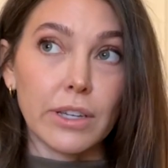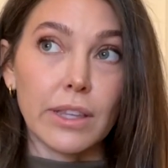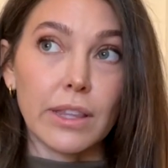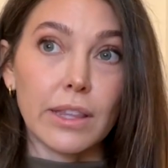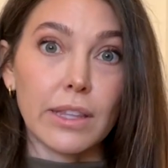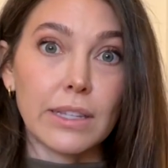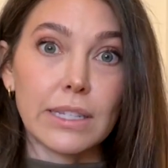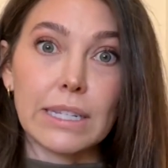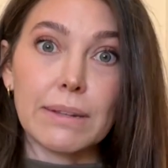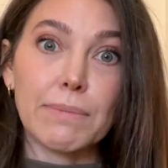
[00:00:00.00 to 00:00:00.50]

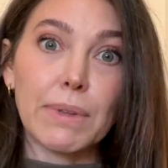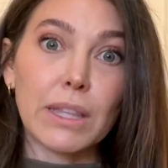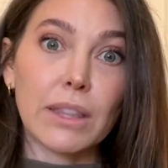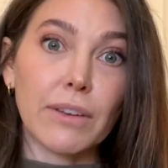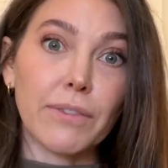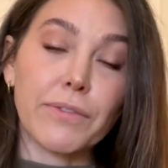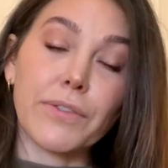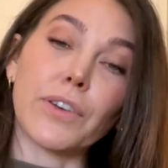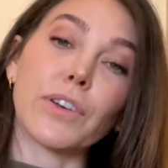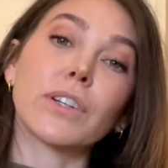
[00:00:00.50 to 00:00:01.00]
It seemed like the
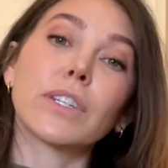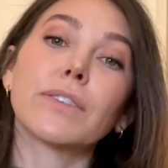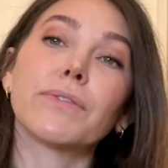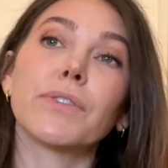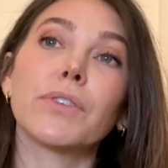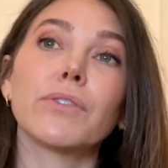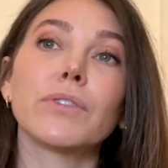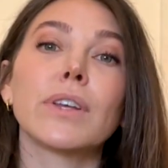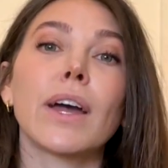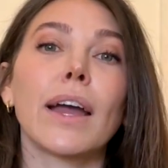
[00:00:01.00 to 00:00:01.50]
first
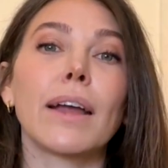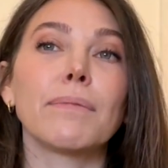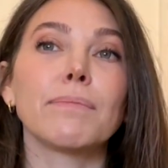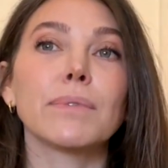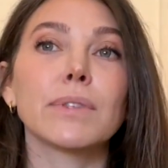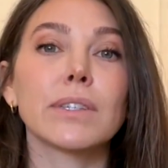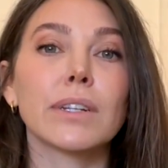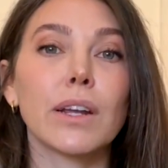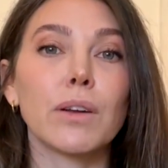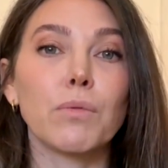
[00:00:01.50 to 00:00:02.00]
few times
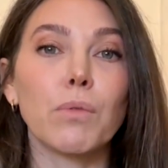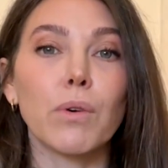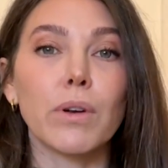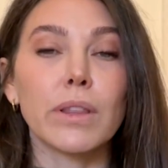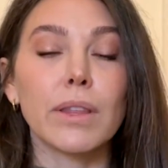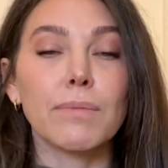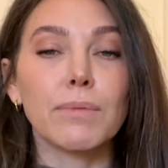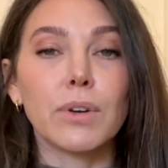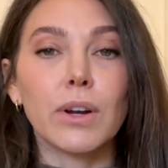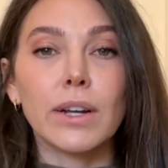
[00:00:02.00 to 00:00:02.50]
that I wore
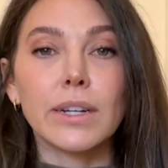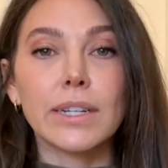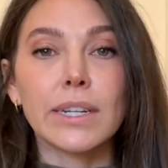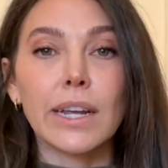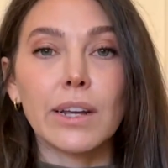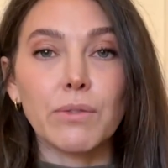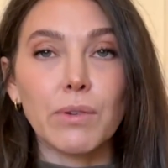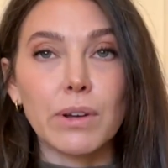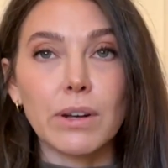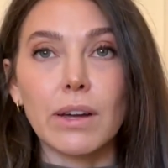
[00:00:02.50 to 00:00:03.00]
them, granted
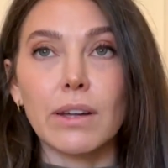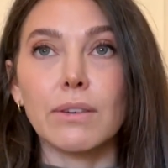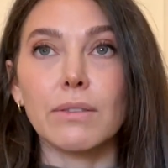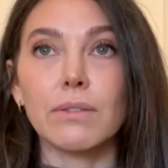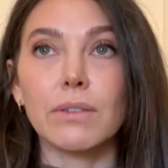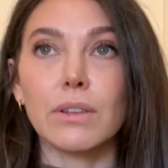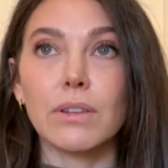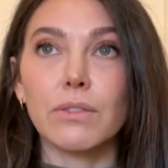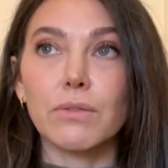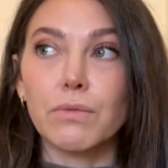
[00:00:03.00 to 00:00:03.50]
I went on
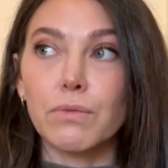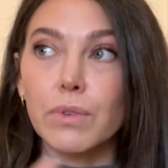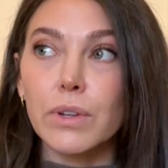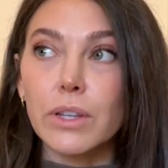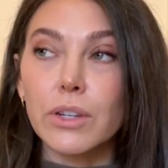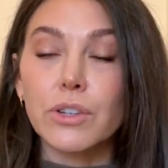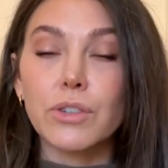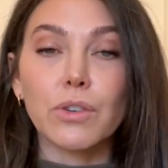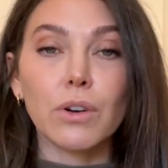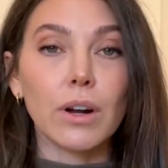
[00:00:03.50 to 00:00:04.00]

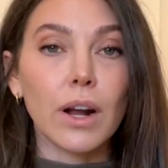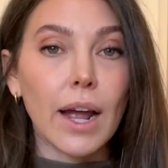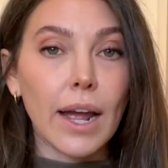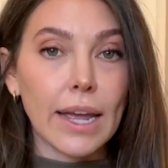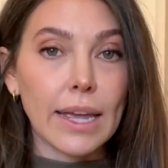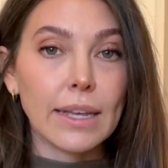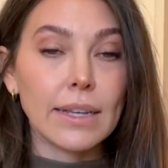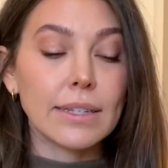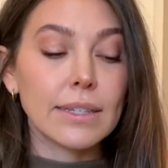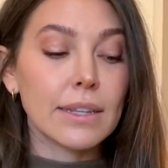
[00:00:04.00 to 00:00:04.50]
really short
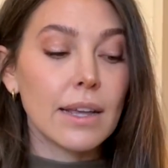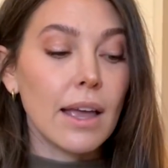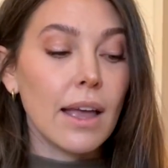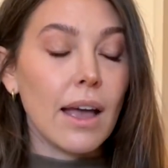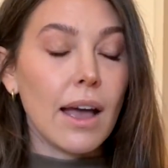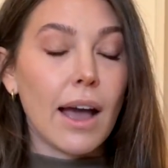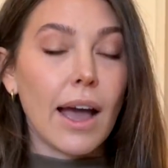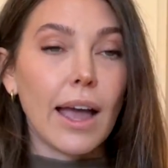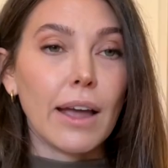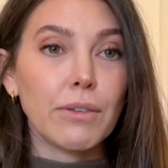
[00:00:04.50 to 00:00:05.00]
hikes,
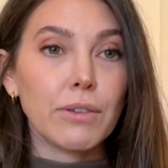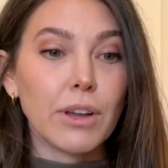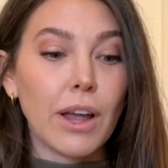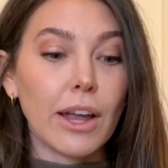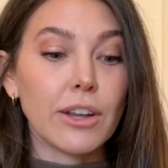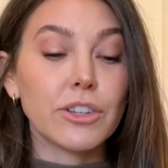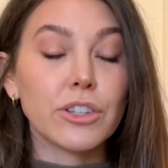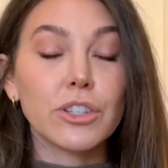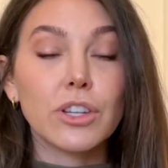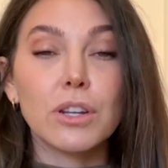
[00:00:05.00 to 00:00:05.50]
I
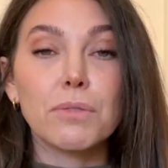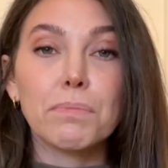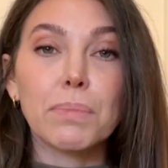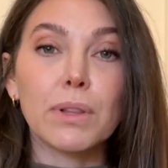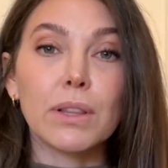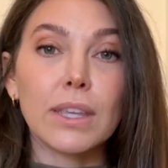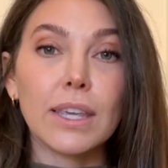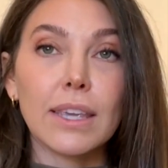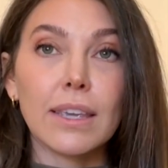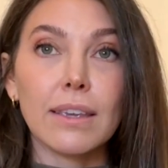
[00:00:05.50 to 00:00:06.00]
just couldn't
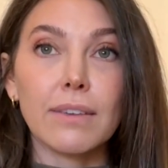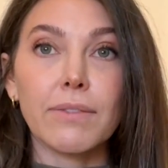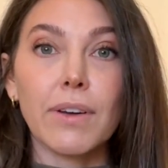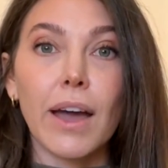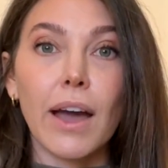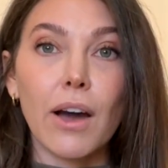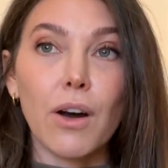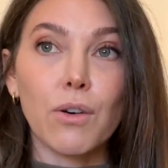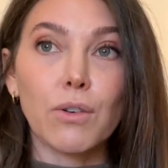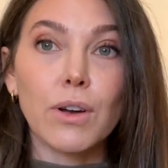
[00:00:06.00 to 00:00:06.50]
believe
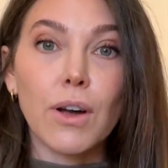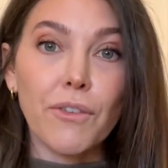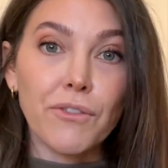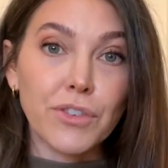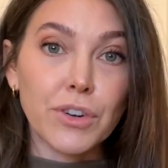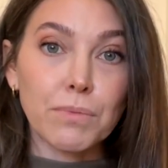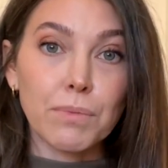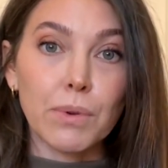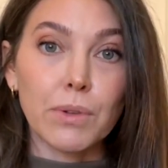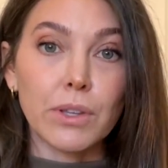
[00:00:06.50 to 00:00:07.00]
how
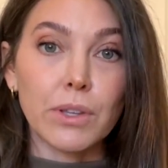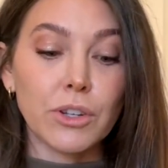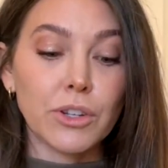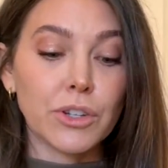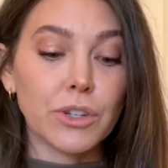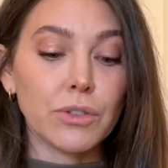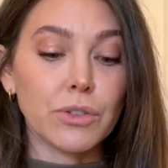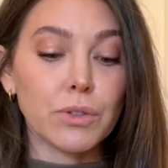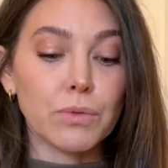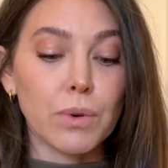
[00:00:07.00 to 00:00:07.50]
comfortable
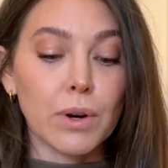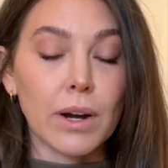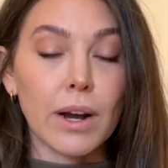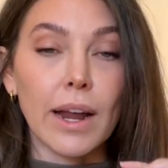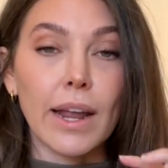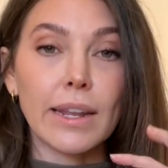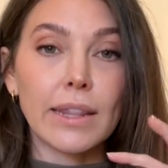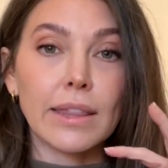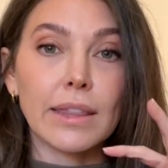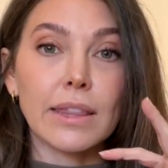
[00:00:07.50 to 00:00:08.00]
shoes were.
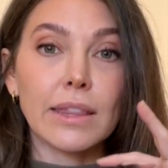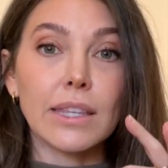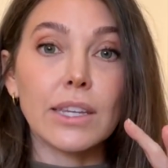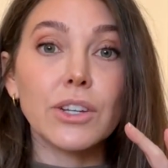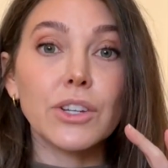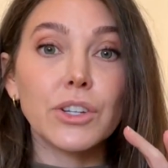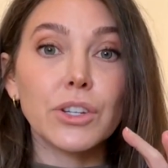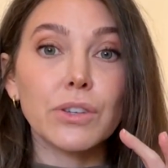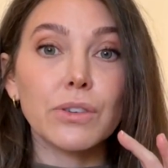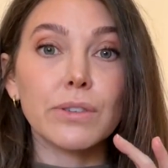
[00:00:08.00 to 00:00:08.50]
And
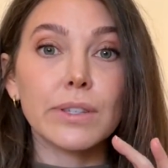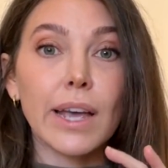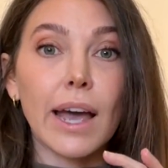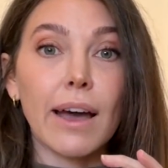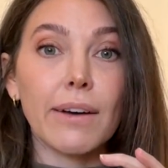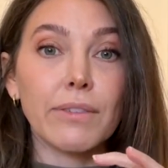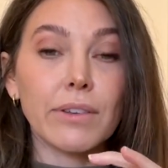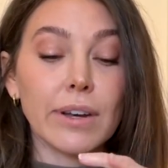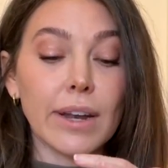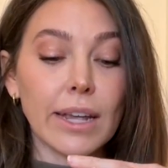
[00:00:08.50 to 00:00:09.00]
these shoes
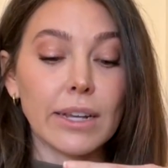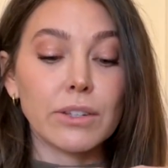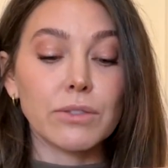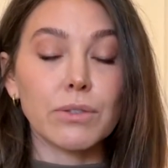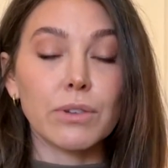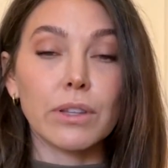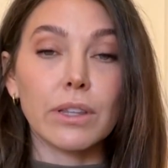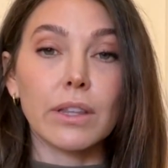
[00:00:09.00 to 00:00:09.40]
have a nice